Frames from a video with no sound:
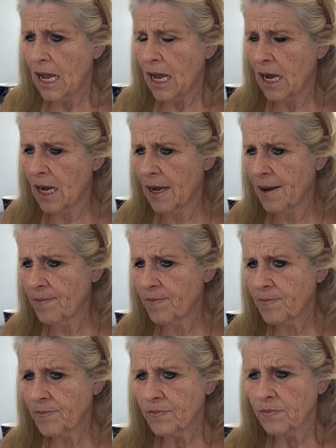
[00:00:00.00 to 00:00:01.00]
I
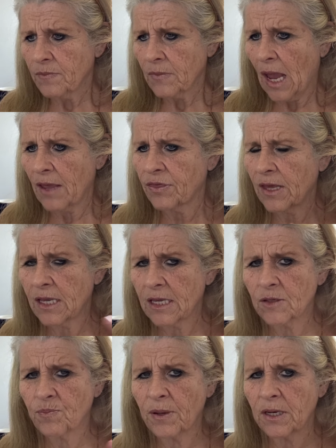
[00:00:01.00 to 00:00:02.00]
think
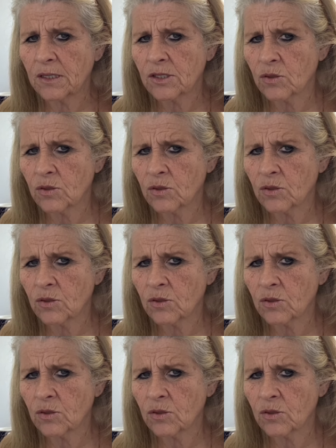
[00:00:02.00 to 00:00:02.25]
he's been